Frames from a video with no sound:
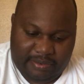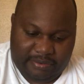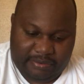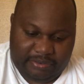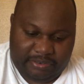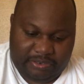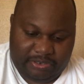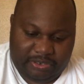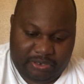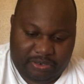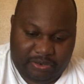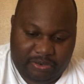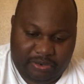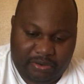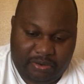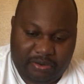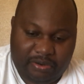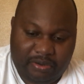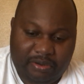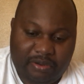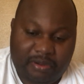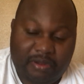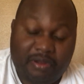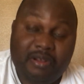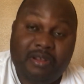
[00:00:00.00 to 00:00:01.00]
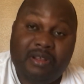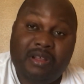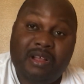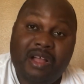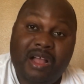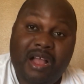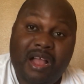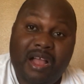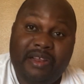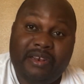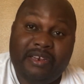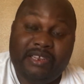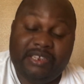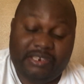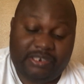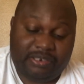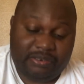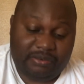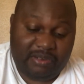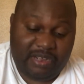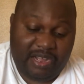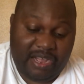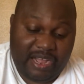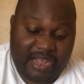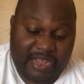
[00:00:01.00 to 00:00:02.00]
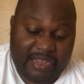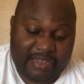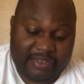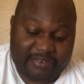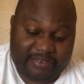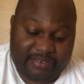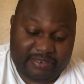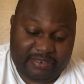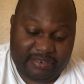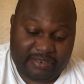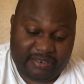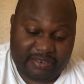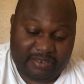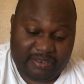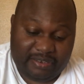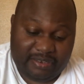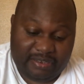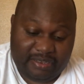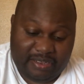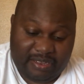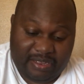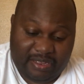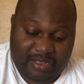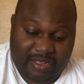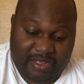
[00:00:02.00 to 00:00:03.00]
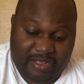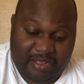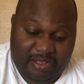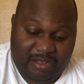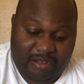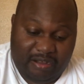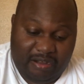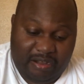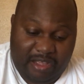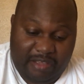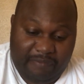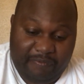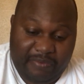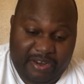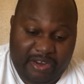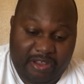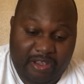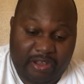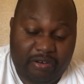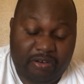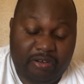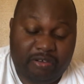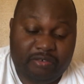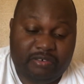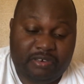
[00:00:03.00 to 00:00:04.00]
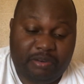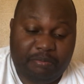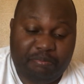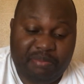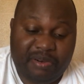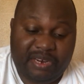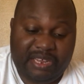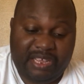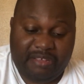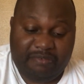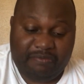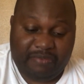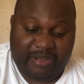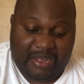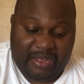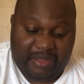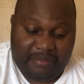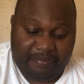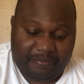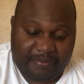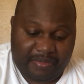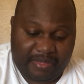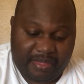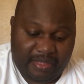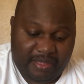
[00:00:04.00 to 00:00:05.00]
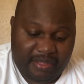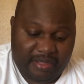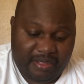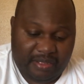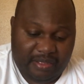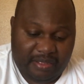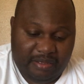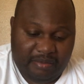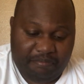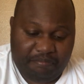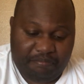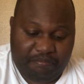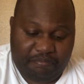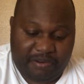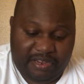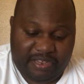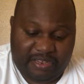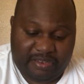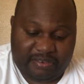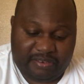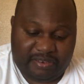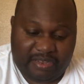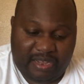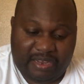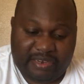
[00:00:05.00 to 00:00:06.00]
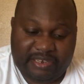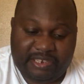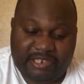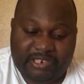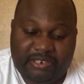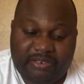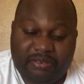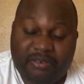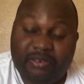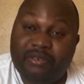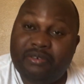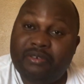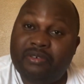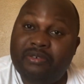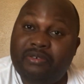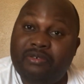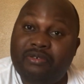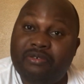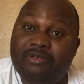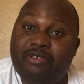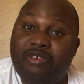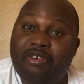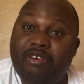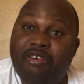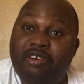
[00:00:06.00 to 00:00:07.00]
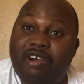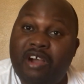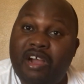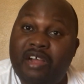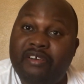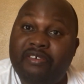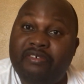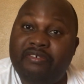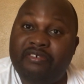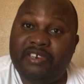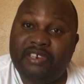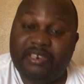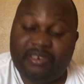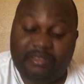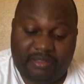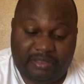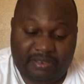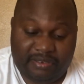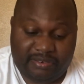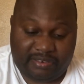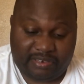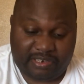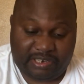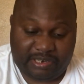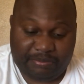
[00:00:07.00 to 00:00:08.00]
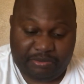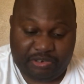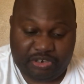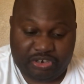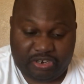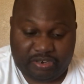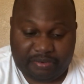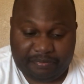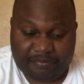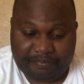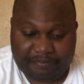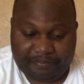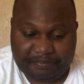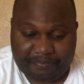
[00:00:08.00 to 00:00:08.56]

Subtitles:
So I need you guys, or even you're not a believer, please, I need you to go and read this scripture.